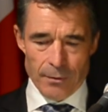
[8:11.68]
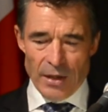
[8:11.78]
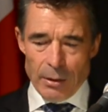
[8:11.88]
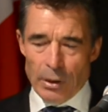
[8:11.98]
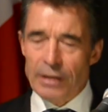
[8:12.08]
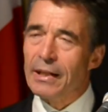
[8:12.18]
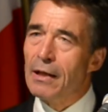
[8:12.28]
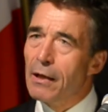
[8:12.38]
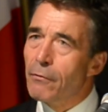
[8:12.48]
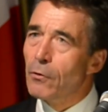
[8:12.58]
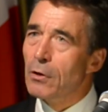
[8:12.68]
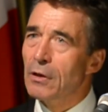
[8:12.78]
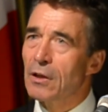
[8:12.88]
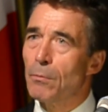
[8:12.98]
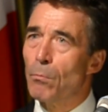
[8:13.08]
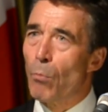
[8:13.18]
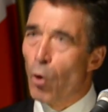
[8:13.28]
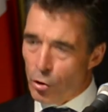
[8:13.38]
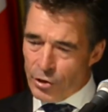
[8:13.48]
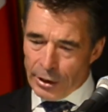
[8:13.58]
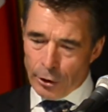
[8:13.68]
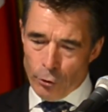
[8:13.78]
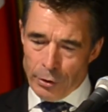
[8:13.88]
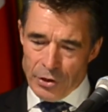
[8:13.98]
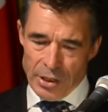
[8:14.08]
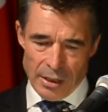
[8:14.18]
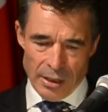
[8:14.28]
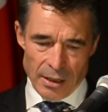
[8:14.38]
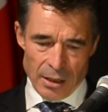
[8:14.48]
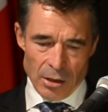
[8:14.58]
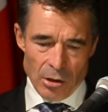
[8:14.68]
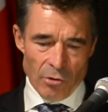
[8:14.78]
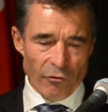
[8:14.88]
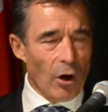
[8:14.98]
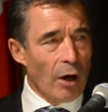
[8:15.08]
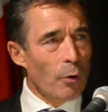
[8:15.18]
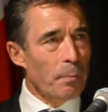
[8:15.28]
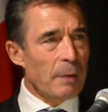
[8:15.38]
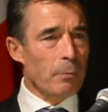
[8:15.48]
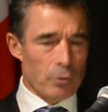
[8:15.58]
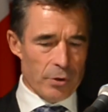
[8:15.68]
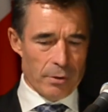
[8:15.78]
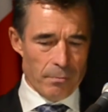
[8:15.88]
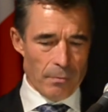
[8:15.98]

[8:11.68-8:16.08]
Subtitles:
They will deliver more security for our peoples,